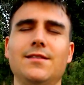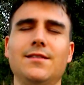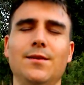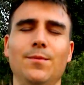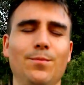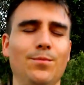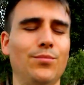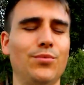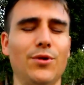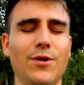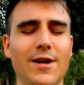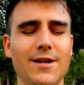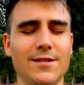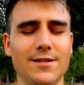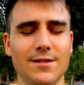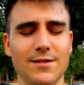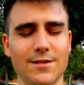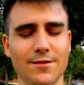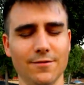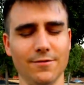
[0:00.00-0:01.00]
and
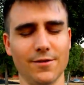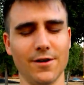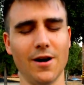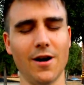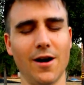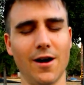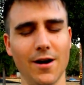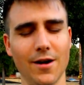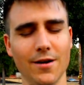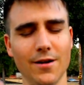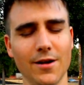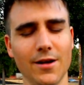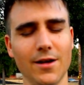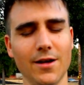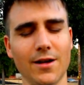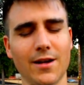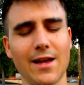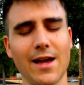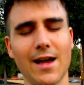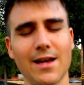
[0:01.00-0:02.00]
presence of God
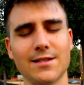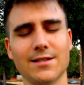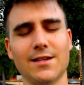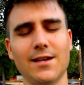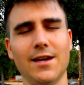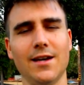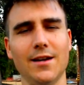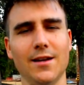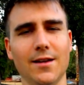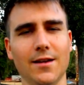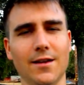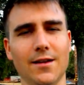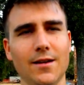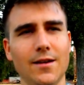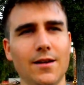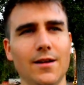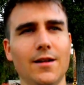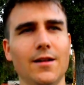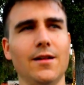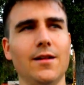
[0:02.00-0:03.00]
cascading
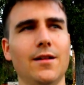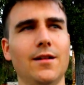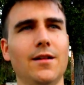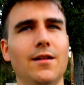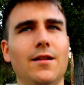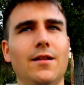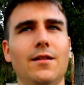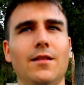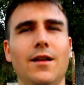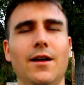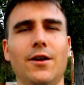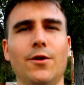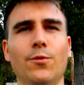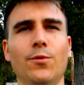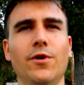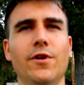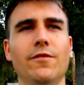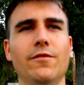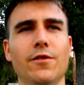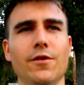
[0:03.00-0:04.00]
like a
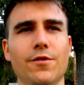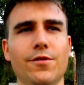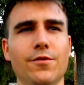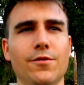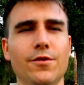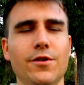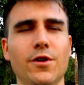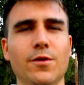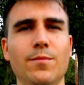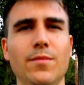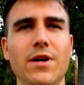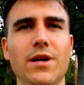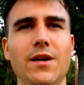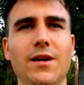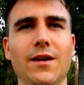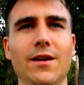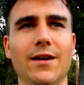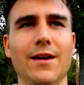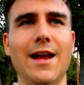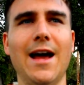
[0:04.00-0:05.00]
river through your
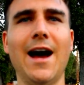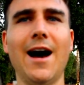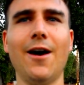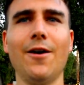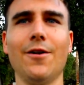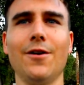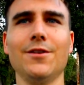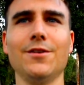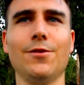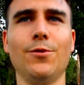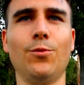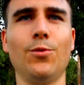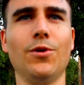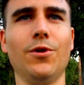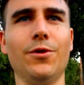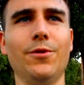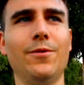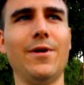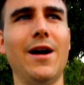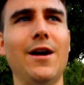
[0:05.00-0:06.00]
being and out onto the
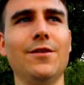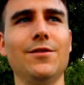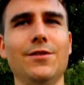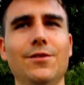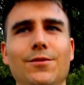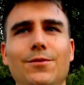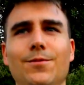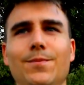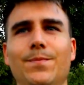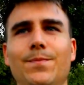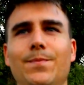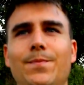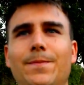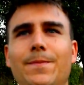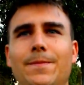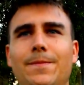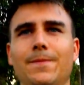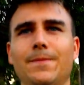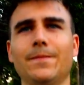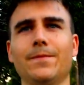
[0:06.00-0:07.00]
world around you.
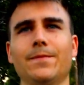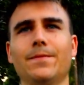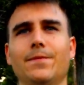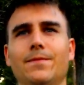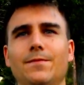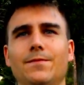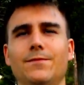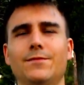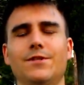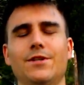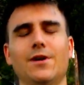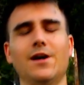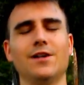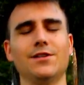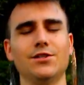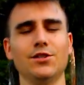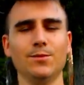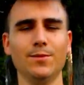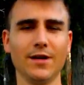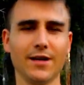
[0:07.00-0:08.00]
So
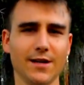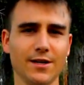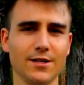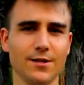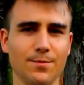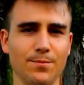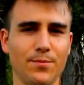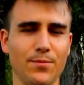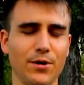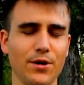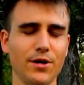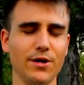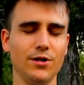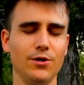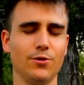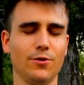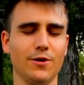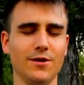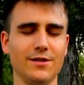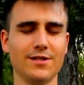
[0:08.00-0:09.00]
as you begin to put
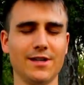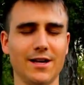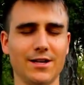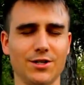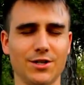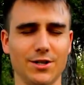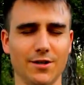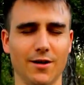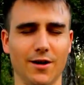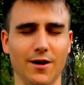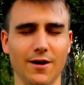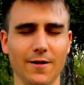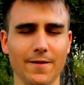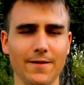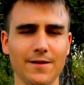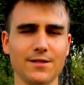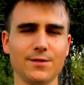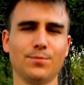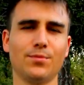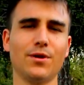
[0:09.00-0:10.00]
your attention on
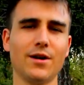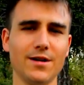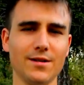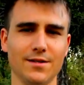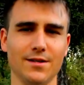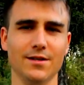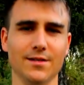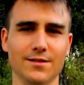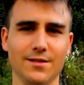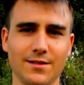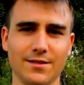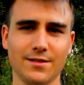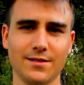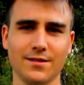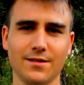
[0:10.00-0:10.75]
this presence,